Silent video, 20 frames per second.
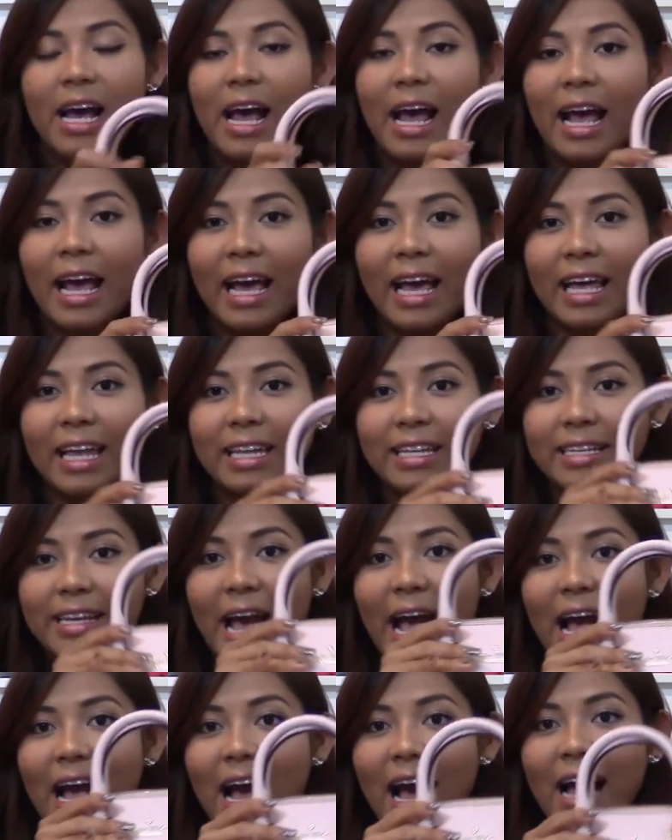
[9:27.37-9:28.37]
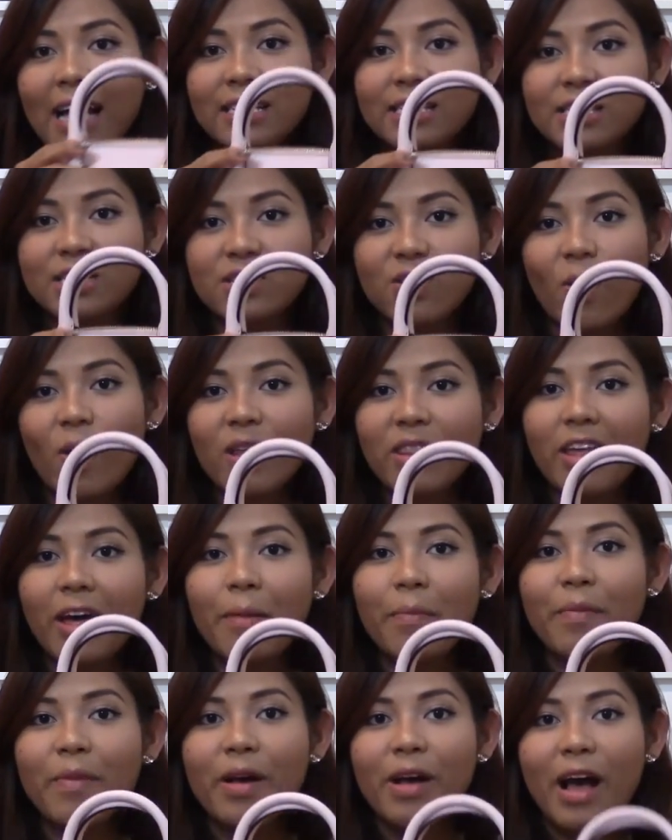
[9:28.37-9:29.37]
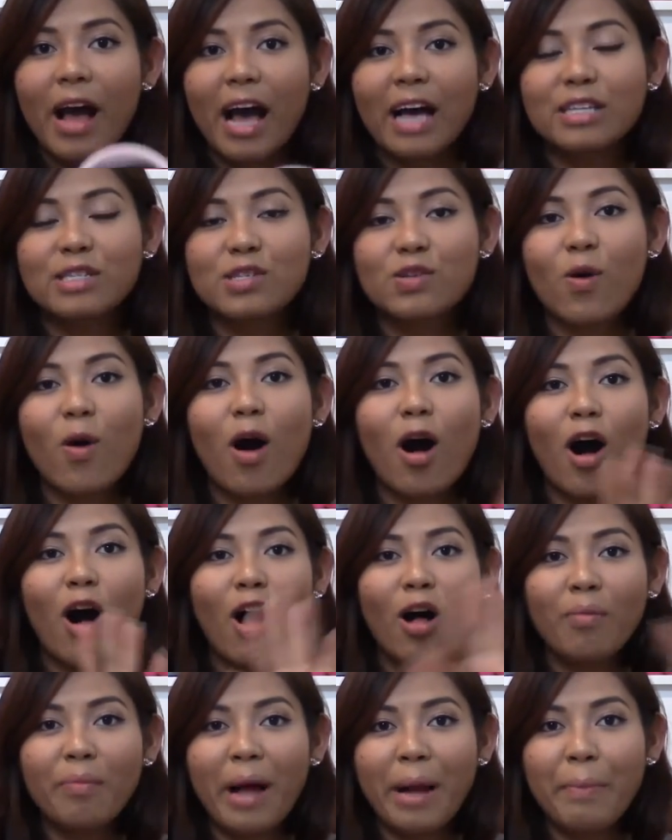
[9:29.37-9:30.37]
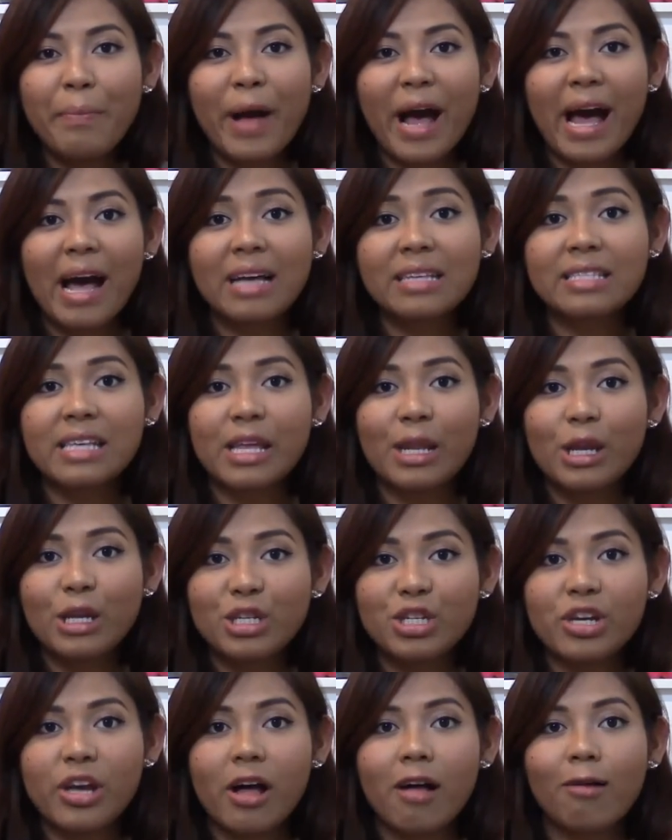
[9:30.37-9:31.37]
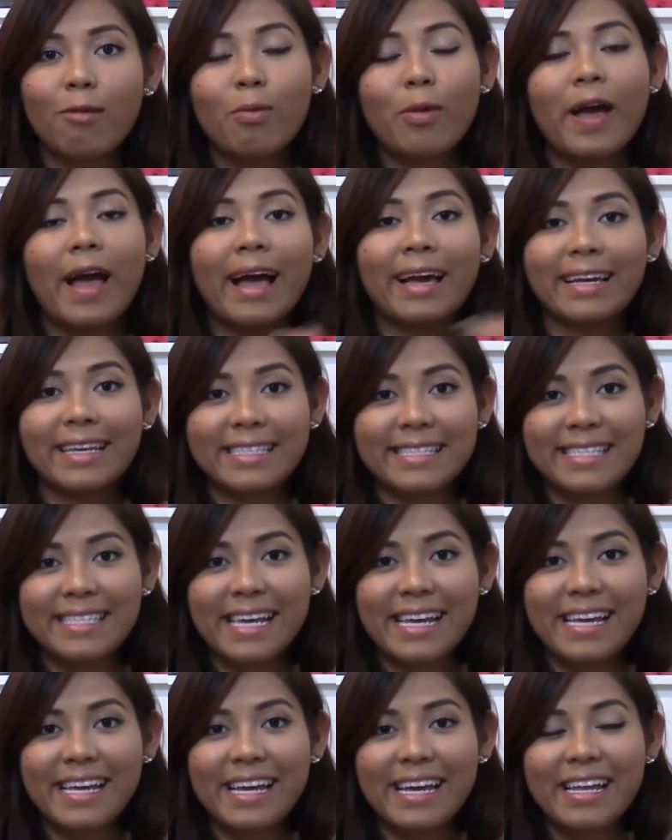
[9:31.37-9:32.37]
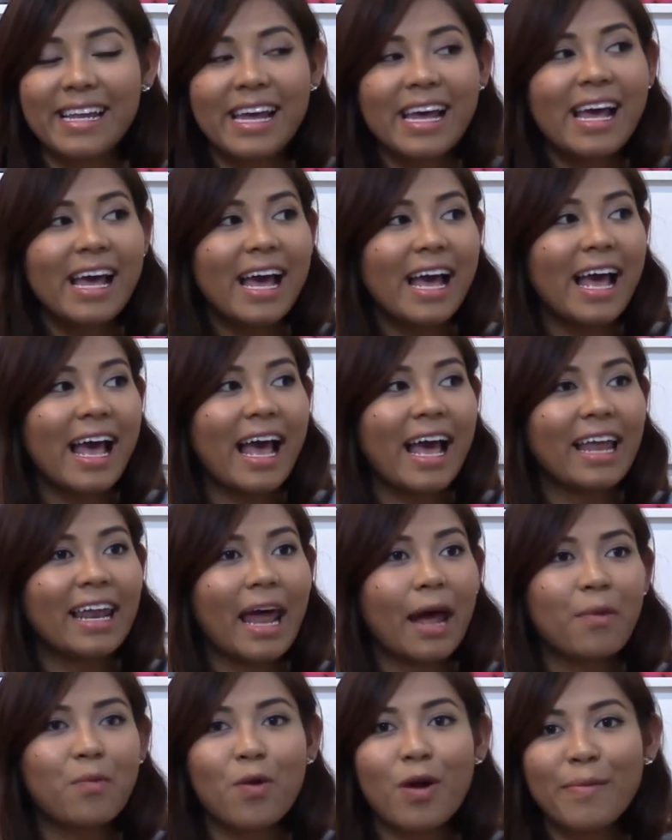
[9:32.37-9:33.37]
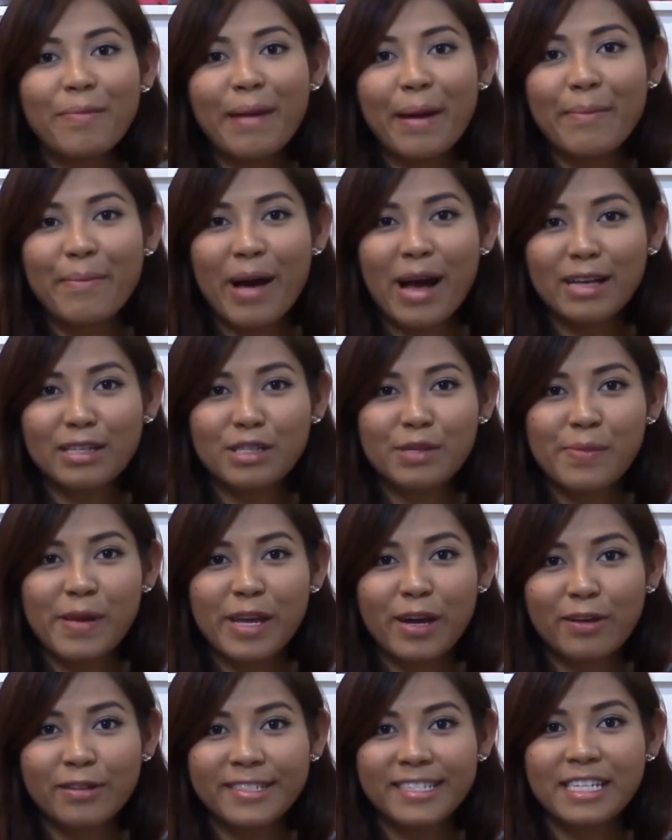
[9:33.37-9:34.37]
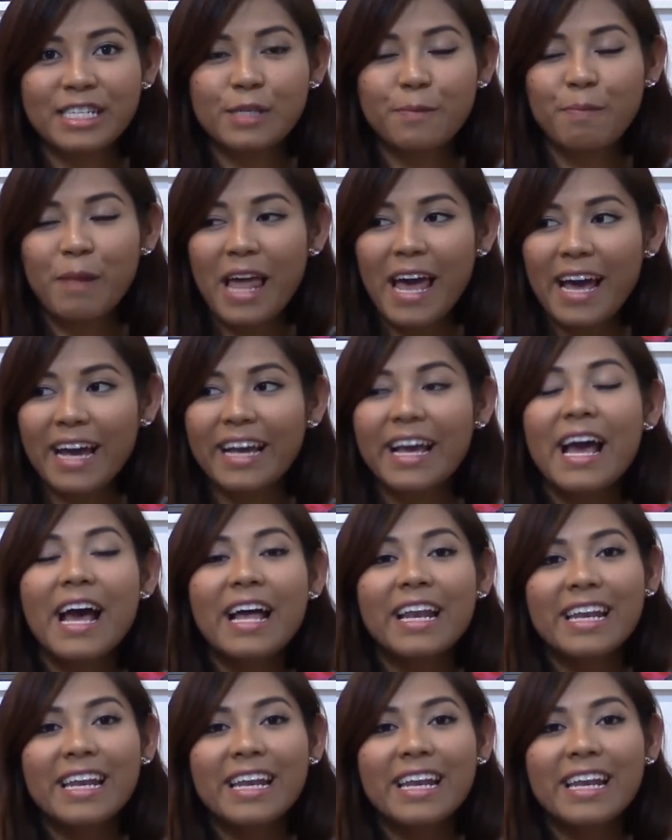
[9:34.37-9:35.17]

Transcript: And yeah, I store all my bags in a shelf where I can see it, and I want my bags to be on display.